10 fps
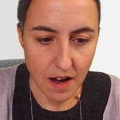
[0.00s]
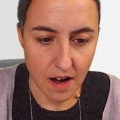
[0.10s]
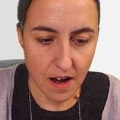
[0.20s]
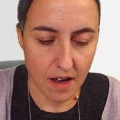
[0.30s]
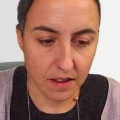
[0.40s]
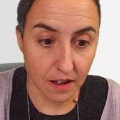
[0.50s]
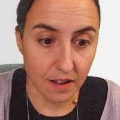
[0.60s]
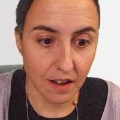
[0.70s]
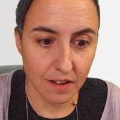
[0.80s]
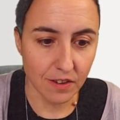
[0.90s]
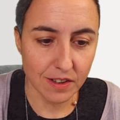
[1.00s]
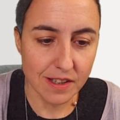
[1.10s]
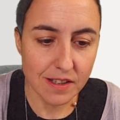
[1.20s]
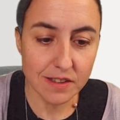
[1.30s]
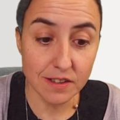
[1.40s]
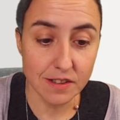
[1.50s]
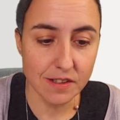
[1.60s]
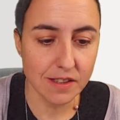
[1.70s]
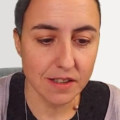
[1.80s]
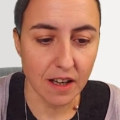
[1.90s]
And a lot easier to
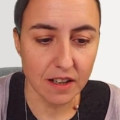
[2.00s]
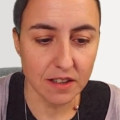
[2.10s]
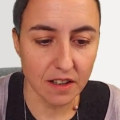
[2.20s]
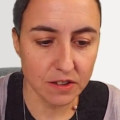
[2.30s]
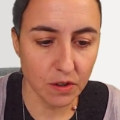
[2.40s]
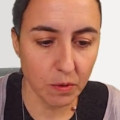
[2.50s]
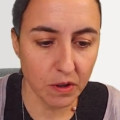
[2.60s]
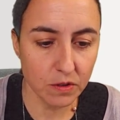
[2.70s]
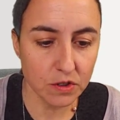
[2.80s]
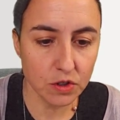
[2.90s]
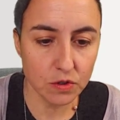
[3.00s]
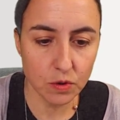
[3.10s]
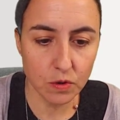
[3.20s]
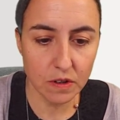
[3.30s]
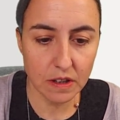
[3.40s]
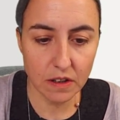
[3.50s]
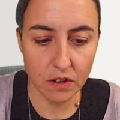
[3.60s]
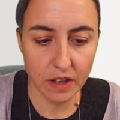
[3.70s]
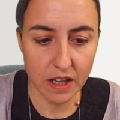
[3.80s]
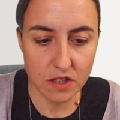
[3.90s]
see, actually. So we're going to do the
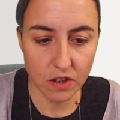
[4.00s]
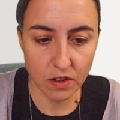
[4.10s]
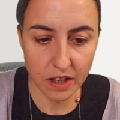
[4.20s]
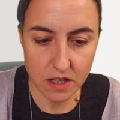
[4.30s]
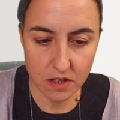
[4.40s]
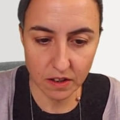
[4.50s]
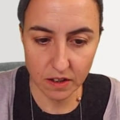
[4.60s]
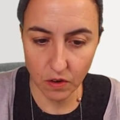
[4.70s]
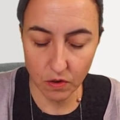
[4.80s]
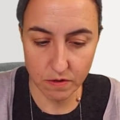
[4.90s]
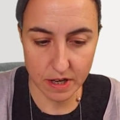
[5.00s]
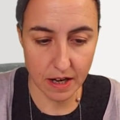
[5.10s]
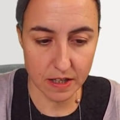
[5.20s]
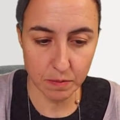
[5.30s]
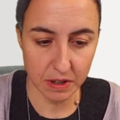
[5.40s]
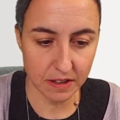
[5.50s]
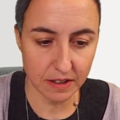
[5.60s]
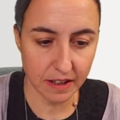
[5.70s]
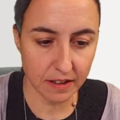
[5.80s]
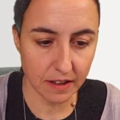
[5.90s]
location already has been
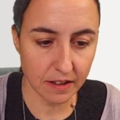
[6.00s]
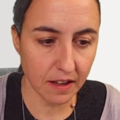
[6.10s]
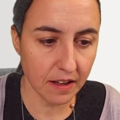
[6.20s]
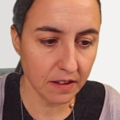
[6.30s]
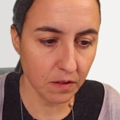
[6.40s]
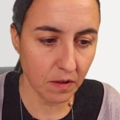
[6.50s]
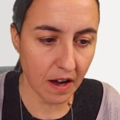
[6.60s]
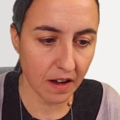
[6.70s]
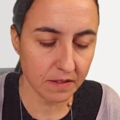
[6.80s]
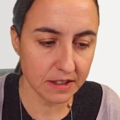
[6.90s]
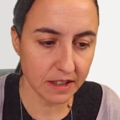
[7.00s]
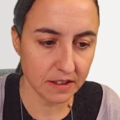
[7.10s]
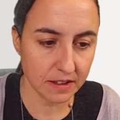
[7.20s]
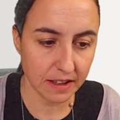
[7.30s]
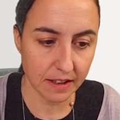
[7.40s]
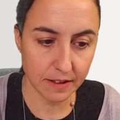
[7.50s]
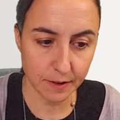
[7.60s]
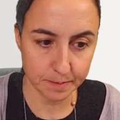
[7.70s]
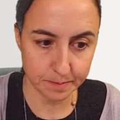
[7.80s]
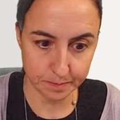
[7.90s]
detected. And then I have a date to date.
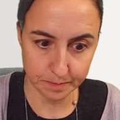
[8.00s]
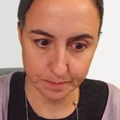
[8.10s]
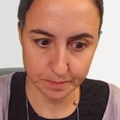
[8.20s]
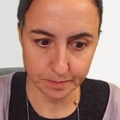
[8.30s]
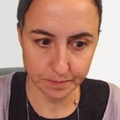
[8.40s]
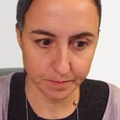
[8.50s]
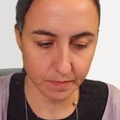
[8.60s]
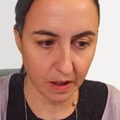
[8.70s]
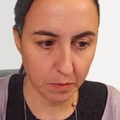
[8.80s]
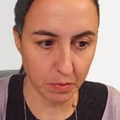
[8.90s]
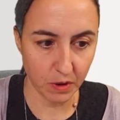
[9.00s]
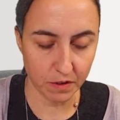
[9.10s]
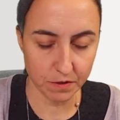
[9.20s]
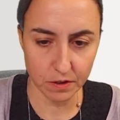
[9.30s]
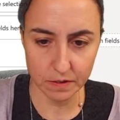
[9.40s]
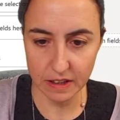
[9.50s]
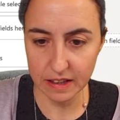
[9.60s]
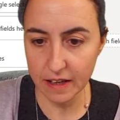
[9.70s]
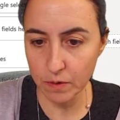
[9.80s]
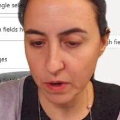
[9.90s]
Beautiful.
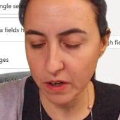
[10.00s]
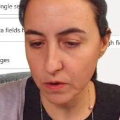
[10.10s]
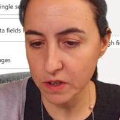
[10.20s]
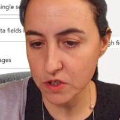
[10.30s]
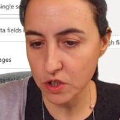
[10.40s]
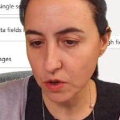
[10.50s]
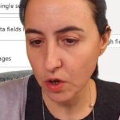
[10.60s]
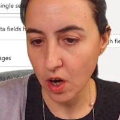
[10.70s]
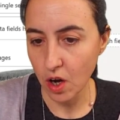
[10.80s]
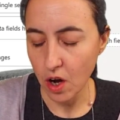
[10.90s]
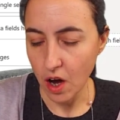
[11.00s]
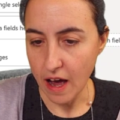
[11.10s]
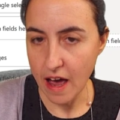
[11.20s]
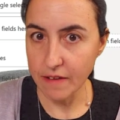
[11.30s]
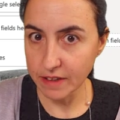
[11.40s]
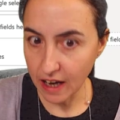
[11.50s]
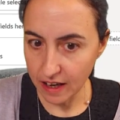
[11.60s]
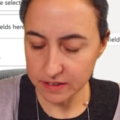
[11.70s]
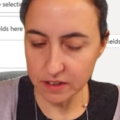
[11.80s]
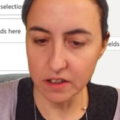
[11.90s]
Then we're going to, I have a
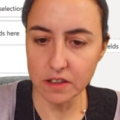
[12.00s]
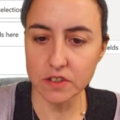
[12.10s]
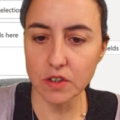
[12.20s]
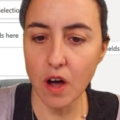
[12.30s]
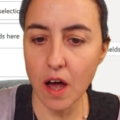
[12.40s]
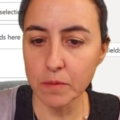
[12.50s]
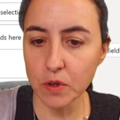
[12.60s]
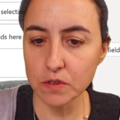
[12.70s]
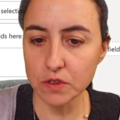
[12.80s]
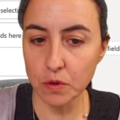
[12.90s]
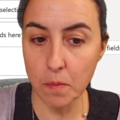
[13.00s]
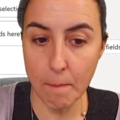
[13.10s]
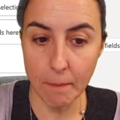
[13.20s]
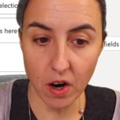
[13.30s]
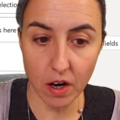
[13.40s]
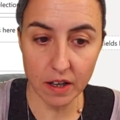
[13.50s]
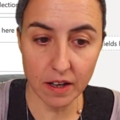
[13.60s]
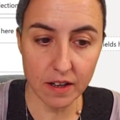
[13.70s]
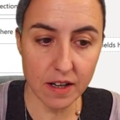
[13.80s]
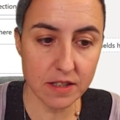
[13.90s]
calendar. So I'm going to mark
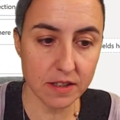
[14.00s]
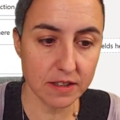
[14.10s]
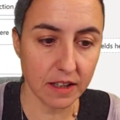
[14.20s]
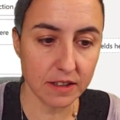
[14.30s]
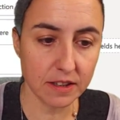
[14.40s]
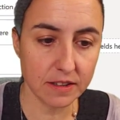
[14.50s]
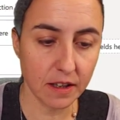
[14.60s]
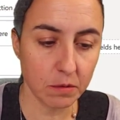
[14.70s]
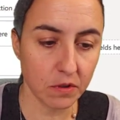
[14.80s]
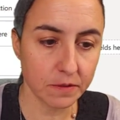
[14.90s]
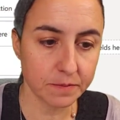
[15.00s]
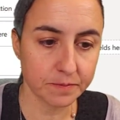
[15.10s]
it as a date table.